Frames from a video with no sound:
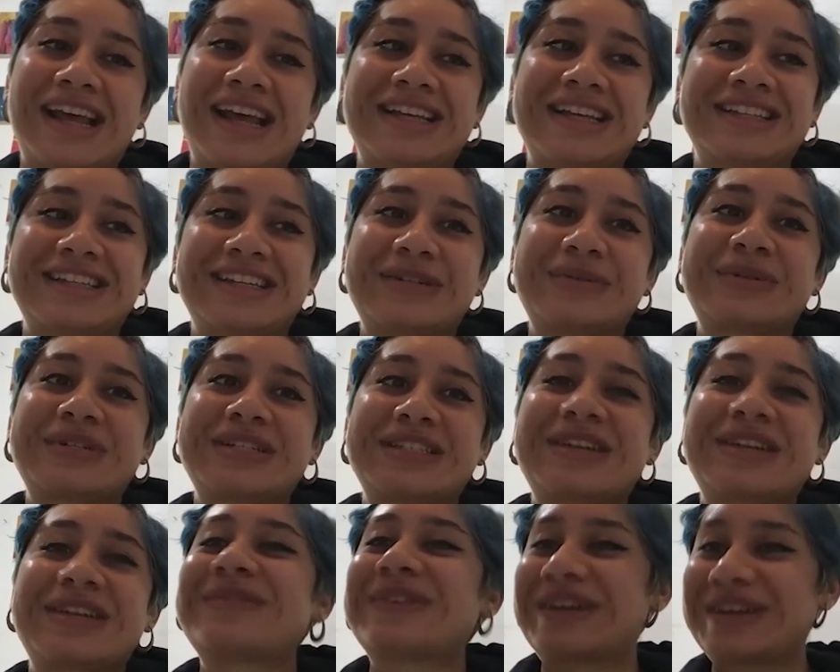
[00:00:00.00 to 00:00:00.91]
it was
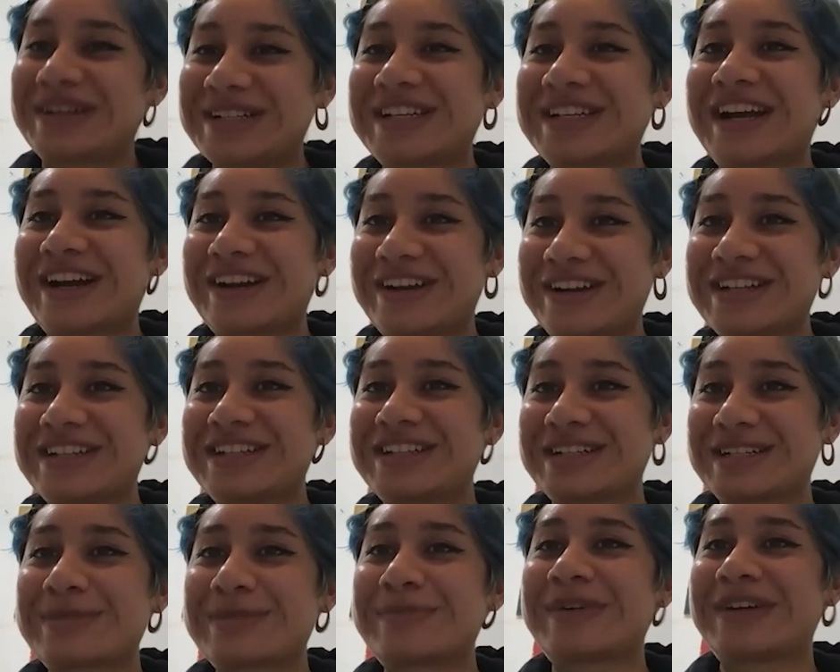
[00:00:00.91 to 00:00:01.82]
a very cherished
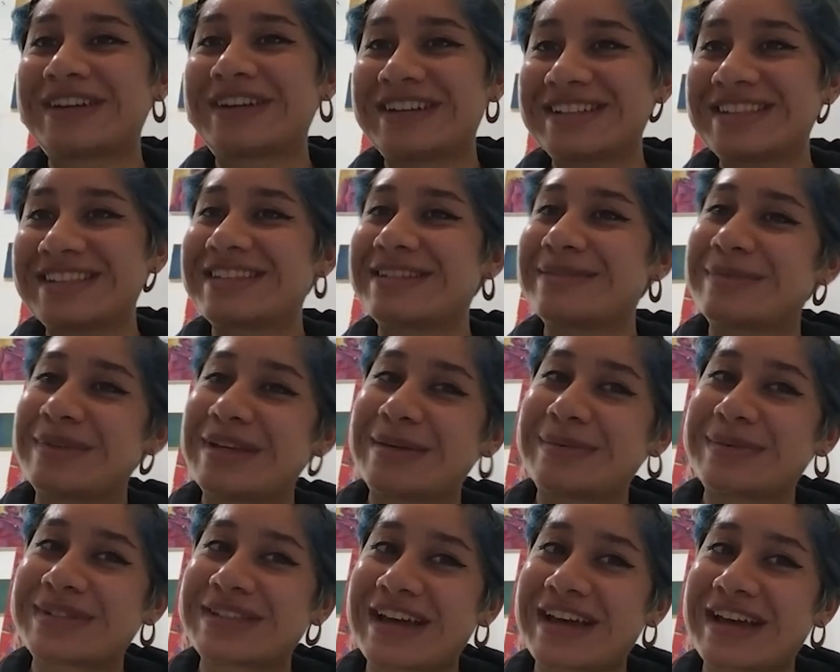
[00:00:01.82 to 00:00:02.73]
experience to be
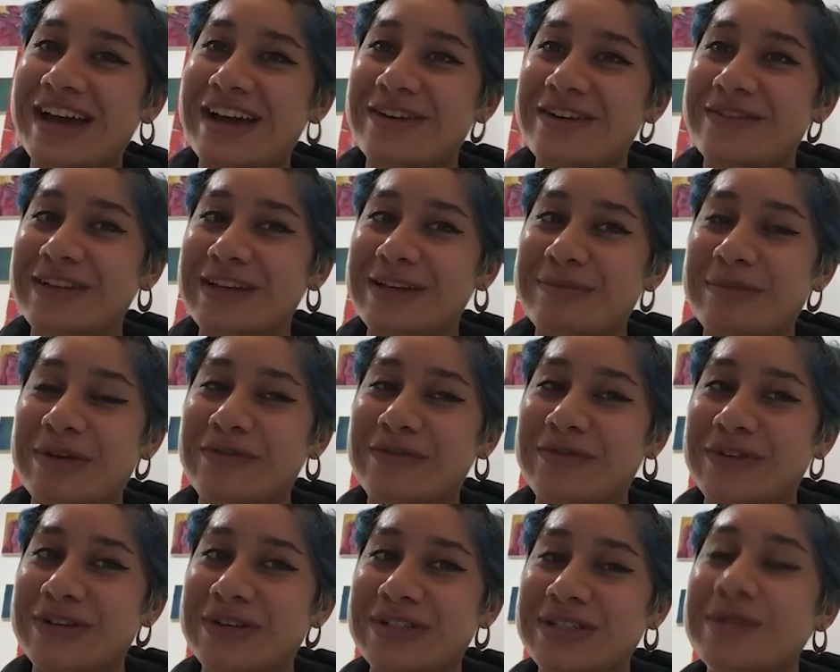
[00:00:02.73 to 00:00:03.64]
able to have like my
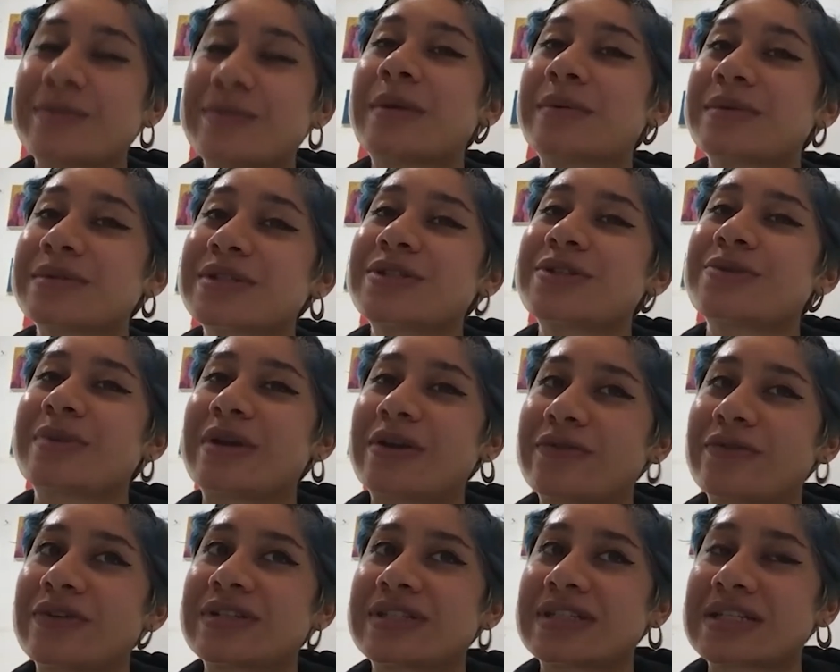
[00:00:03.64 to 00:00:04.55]
first, to be able to do my
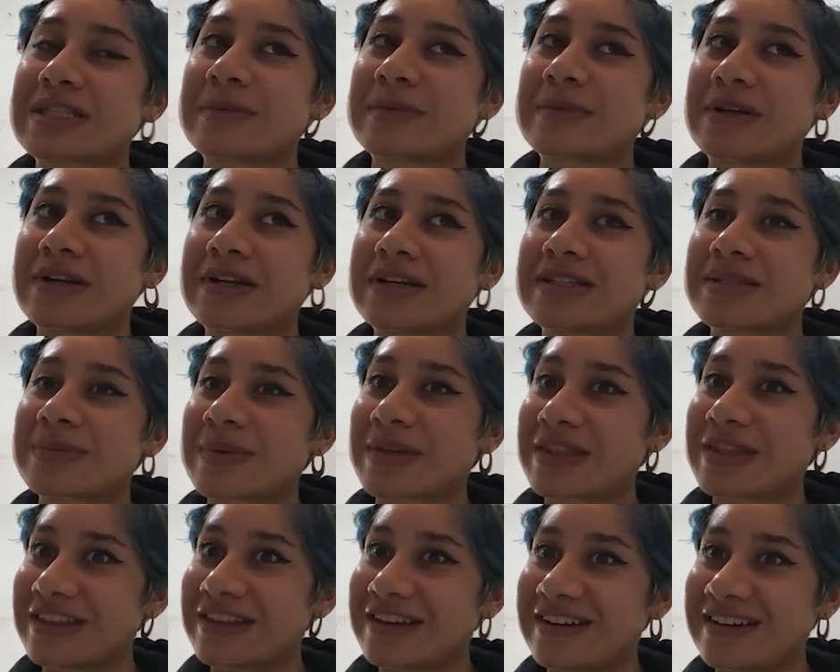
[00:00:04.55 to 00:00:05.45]
first experience
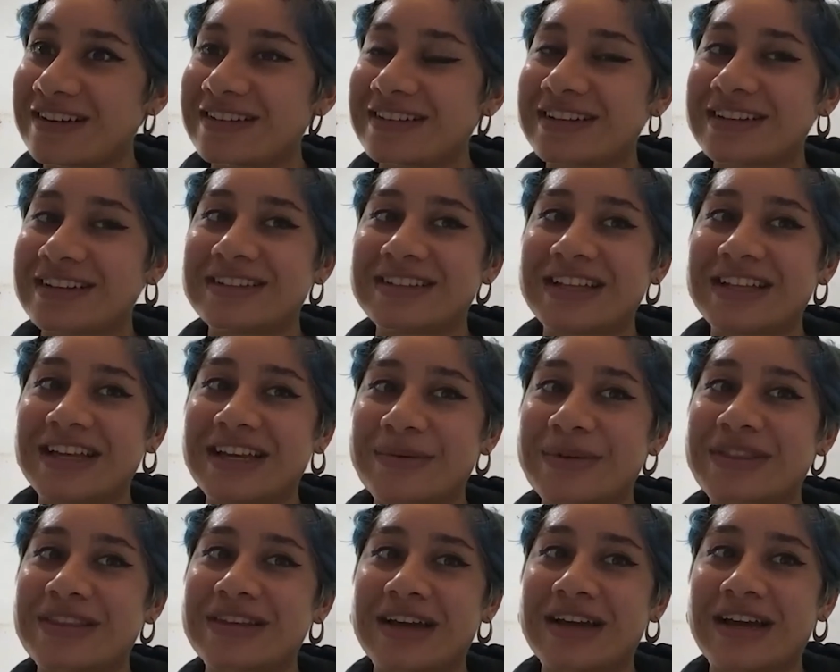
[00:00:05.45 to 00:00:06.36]
with y'all, and like
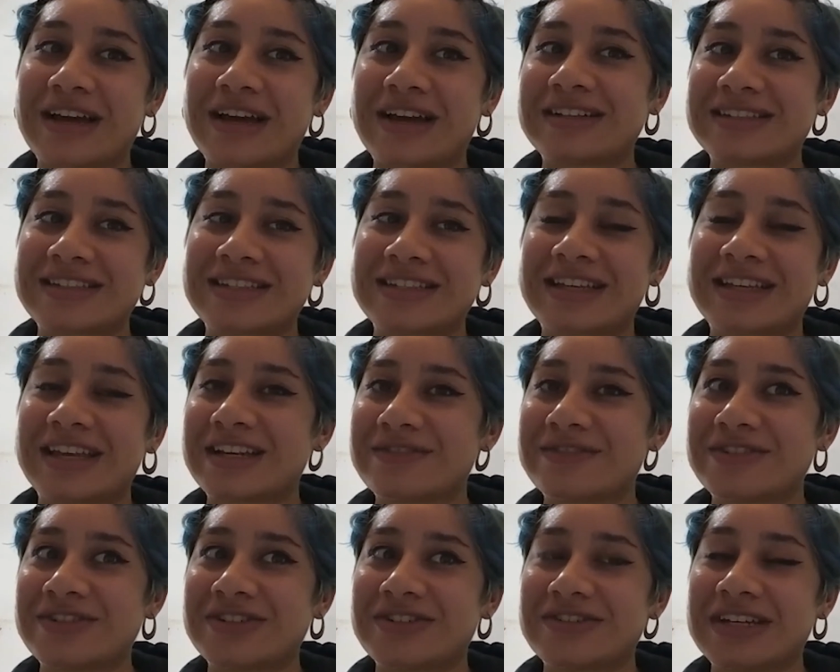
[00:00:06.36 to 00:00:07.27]
with the guidance again
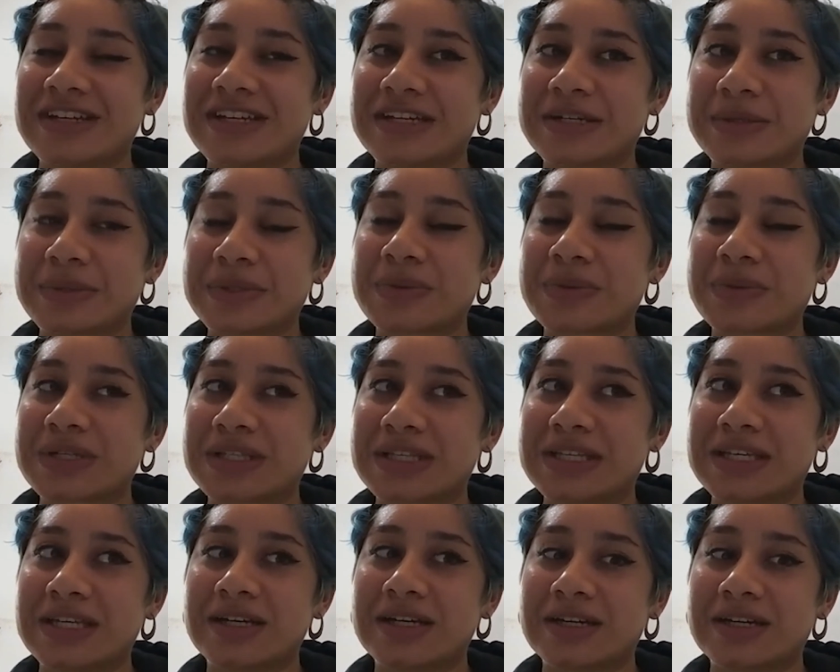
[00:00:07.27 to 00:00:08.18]
of Dewey, it was
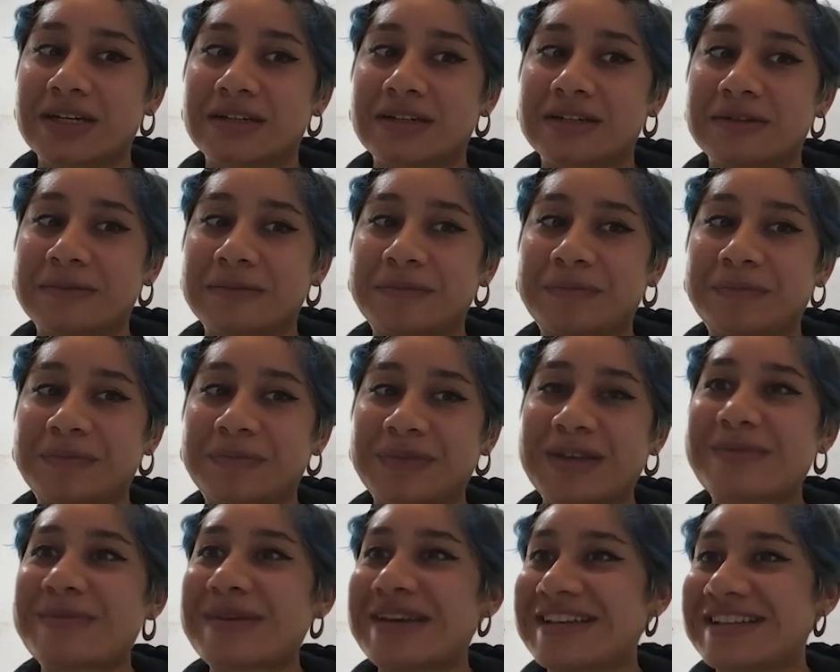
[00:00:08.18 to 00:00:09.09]
really um,
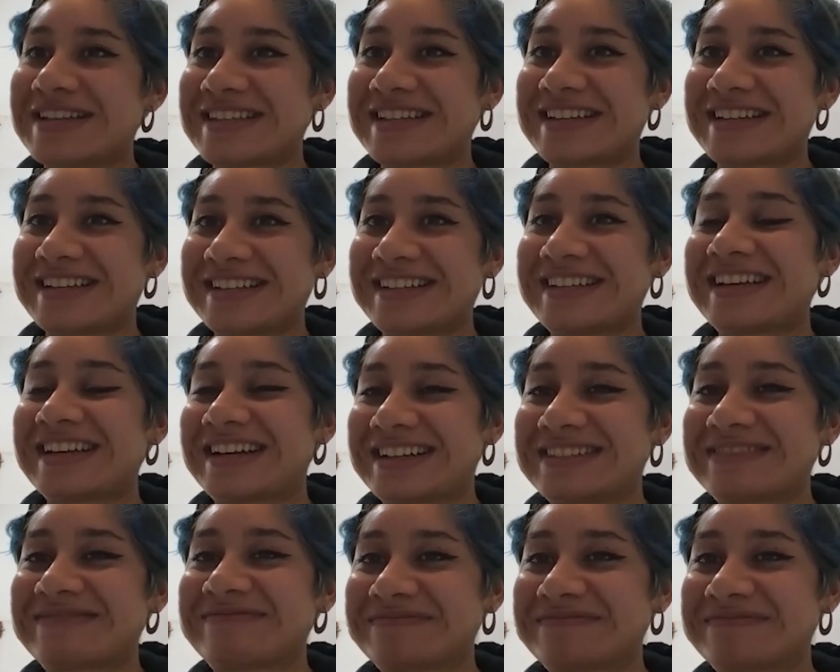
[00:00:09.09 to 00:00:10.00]
amazing. Yeah.
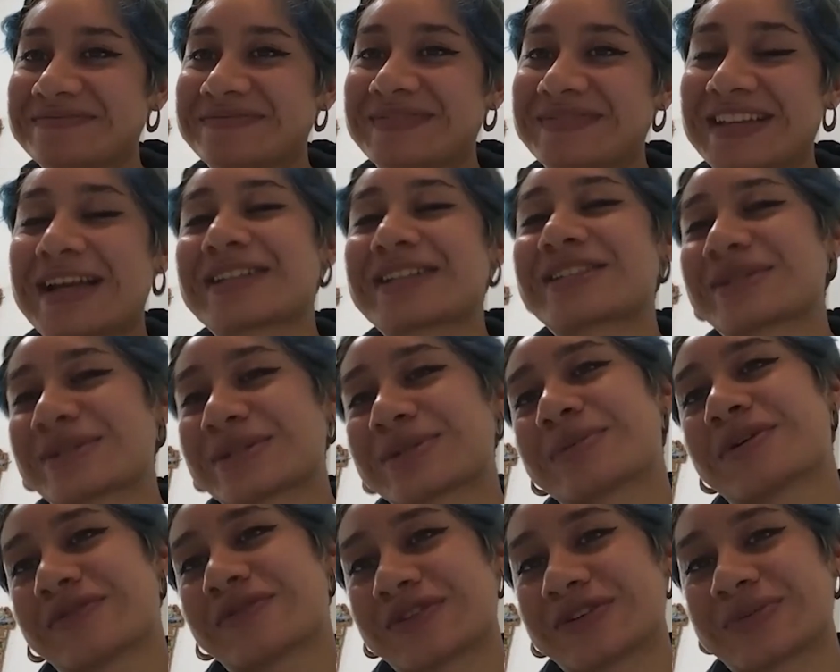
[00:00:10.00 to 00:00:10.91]
Yeah, so it was my
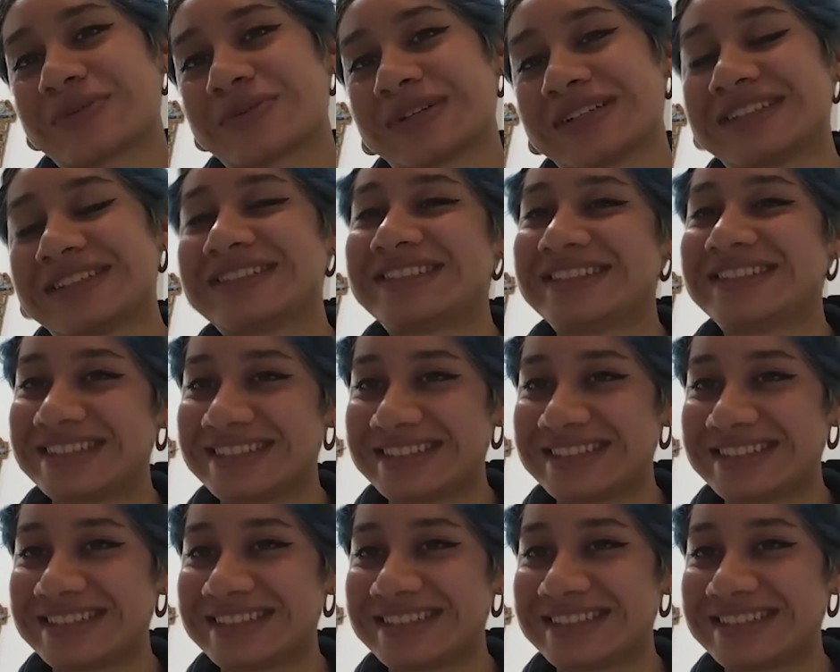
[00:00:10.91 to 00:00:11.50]
first one.